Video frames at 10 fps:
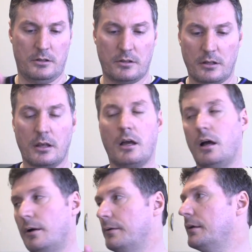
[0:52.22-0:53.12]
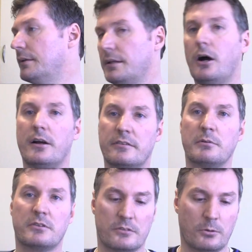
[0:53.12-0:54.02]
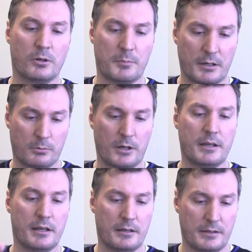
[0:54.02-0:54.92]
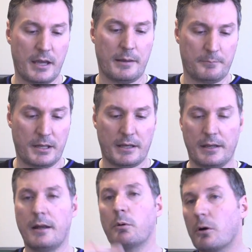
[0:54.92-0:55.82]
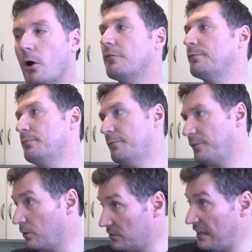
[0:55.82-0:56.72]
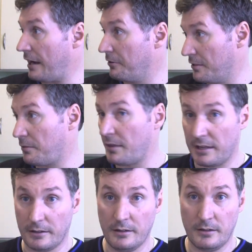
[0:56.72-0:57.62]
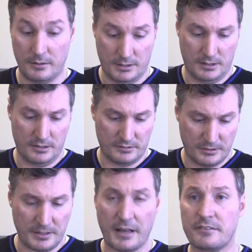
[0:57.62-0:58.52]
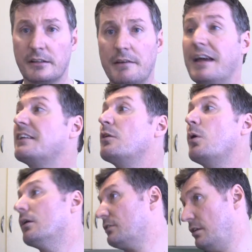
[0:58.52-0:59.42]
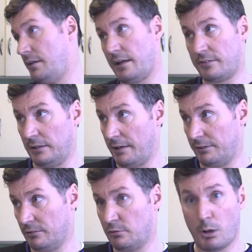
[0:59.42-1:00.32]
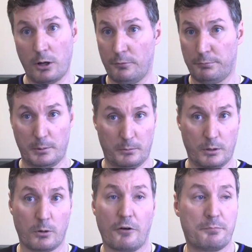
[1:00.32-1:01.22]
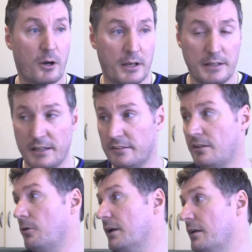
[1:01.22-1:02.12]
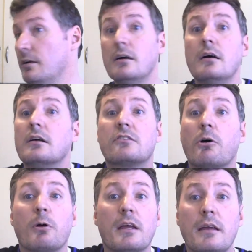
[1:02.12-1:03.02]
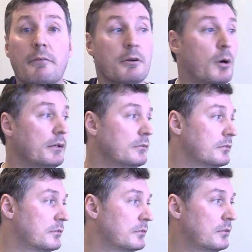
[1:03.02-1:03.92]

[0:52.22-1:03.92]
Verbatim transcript: So, ah, uh, no, I see what you're talking about right here. Yeah, yeah, yeah, no, we're off. I forgot to carry the thing. 2011, end of the world 2011, 12, we were, we were off by a year. Sorry, sorry everyone,